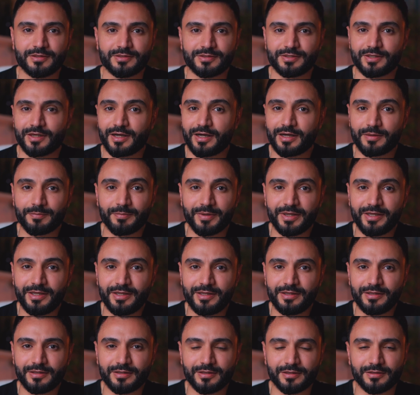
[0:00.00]
There are
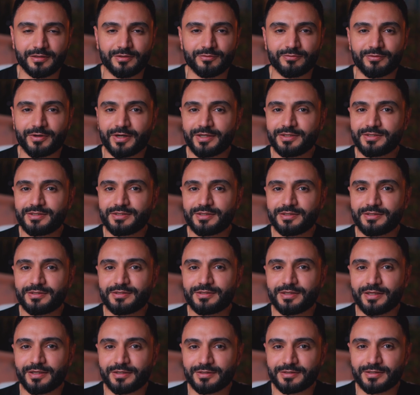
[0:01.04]
many differences
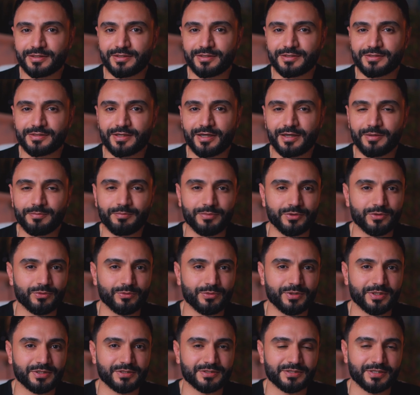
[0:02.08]
in the design
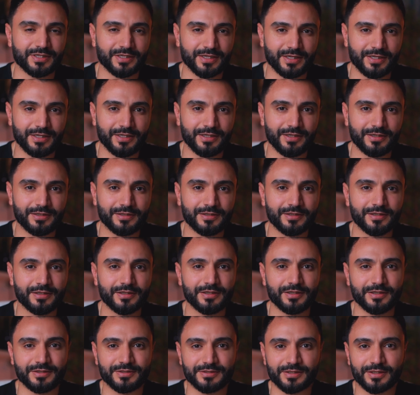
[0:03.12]
between the clean,
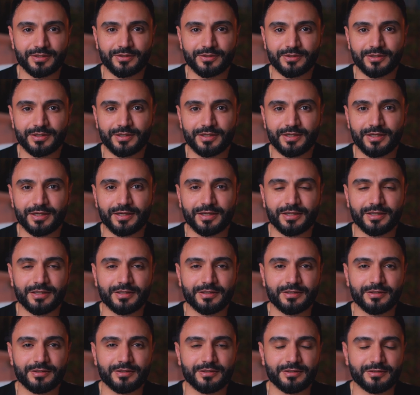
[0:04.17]
hexagonal
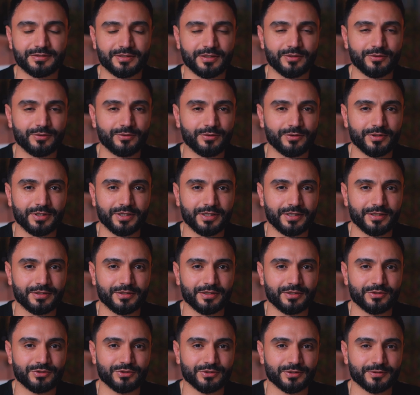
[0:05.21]
and the onion
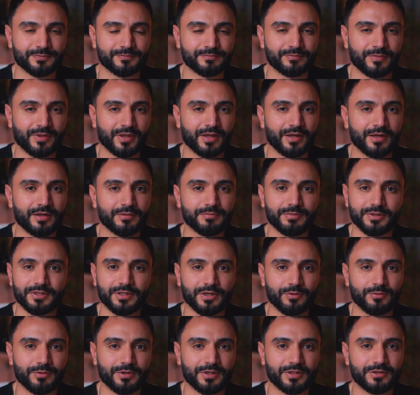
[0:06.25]
architecture, but
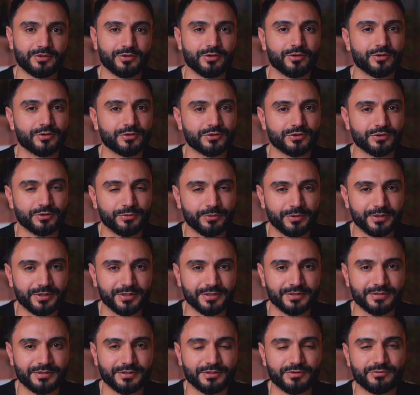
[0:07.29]
I will not go through it
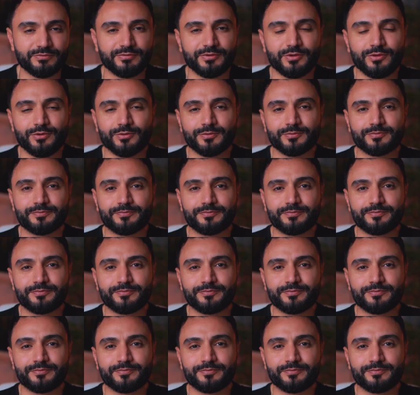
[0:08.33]
in this video.